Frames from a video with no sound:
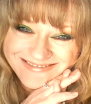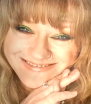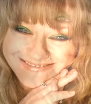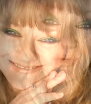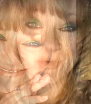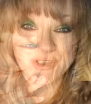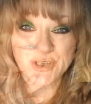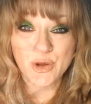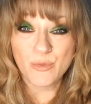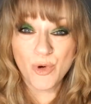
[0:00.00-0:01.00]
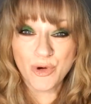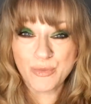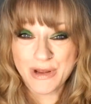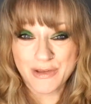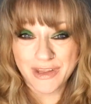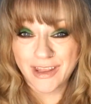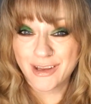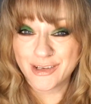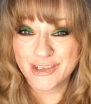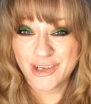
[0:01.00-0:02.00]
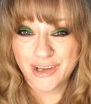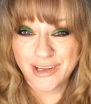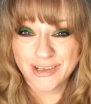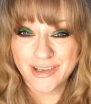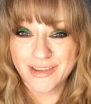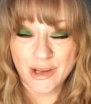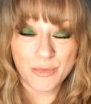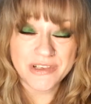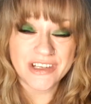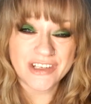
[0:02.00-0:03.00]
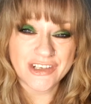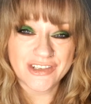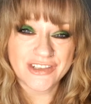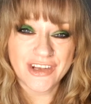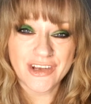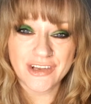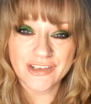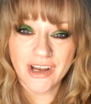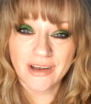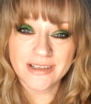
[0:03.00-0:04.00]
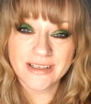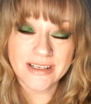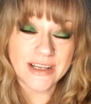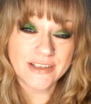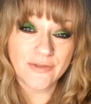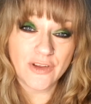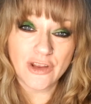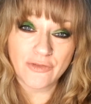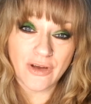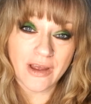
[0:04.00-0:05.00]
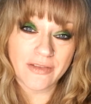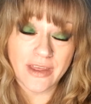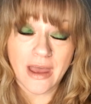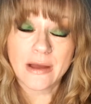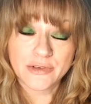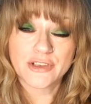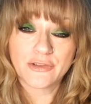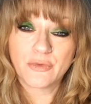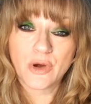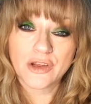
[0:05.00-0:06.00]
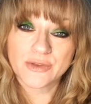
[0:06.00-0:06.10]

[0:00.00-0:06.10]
If you want to know more about the Gegenschein and the opposition surge, I did an interview for the How Stuff Works